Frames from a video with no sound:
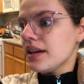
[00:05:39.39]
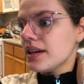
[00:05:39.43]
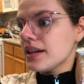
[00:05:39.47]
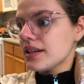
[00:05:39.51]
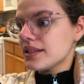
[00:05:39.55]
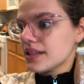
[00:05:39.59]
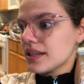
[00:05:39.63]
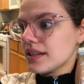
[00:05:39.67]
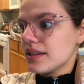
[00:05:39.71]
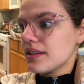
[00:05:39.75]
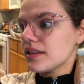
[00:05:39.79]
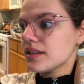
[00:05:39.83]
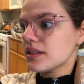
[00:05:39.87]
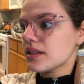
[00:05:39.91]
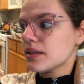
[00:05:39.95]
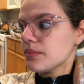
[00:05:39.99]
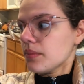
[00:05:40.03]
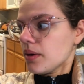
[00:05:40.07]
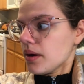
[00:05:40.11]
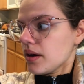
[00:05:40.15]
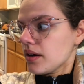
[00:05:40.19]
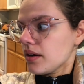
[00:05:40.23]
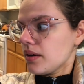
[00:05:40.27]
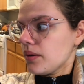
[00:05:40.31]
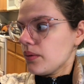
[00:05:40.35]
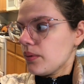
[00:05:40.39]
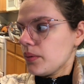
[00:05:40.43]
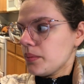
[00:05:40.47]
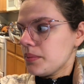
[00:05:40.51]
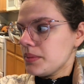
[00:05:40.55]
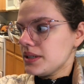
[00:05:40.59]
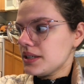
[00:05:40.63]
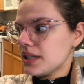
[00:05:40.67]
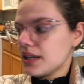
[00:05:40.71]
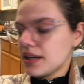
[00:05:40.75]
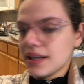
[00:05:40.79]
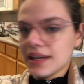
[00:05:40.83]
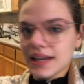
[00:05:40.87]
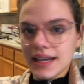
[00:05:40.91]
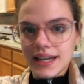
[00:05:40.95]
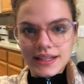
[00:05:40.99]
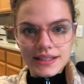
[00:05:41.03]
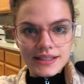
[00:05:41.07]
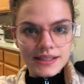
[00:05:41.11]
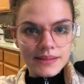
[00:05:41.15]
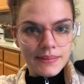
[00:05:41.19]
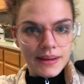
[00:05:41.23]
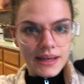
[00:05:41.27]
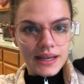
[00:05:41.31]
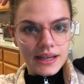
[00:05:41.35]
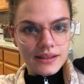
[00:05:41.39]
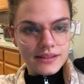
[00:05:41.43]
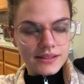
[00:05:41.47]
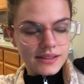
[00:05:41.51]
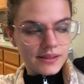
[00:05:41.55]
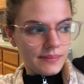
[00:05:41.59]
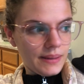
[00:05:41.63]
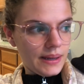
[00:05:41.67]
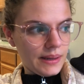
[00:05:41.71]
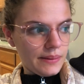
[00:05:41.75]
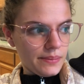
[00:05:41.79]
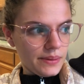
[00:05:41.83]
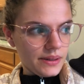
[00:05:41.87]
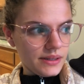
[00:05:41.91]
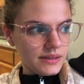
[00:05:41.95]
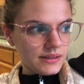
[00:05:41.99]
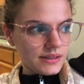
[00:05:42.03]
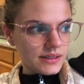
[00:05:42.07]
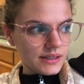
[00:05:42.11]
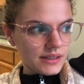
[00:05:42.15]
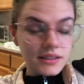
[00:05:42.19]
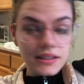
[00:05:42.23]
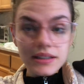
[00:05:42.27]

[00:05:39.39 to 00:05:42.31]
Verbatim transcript: because I think tomorrow will be dedicated to making some aprons.